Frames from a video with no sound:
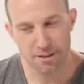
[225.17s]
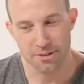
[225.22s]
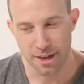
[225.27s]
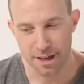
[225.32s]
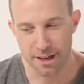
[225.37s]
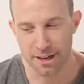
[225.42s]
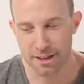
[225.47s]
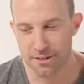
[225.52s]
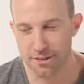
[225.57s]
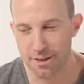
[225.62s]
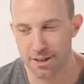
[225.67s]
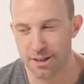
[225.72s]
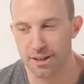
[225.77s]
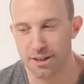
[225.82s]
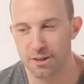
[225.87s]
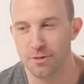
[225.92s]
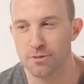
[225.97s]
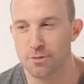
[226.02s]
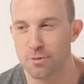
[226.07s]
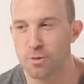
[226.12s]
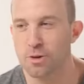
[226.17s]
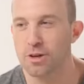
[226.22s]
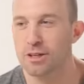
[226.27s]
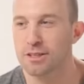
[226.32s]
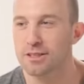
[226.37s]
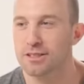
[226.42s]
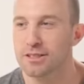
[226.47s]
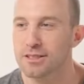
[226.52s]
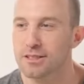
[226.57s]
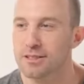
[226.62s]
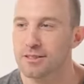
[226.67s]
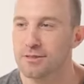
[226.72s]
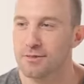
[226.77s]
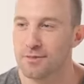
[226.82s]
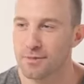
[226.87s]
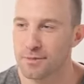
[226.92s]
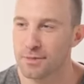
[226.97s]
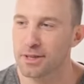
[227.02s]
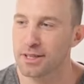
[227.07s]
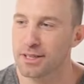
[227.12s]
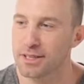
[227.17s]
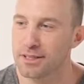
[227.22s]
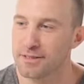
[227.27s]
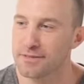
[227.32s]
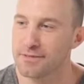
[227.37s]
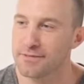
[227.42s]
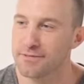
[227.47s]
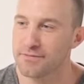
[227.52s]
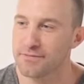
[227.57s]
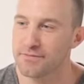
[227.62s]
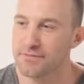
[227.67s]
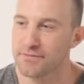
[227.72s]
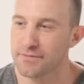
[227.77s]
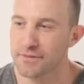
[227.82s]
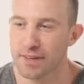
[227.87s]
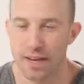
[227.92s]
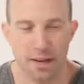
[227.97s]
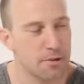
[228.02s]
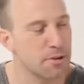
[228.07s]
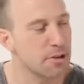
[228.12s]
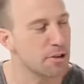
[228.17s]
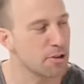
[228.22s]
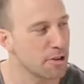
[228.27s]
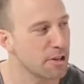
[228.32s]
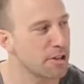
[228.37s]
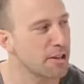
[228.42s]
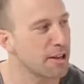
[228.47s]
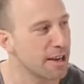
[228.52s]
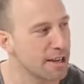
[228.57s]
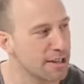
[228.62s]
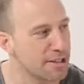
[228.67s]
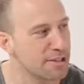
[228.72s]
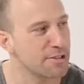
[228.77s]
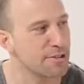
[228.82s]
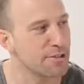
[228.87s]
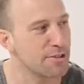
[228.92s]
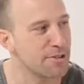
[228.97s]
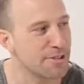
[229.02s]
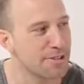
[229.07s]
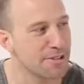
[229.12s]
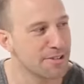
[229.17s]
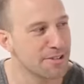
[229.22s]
know, I agree that you wouldn't, but I would agree that I do.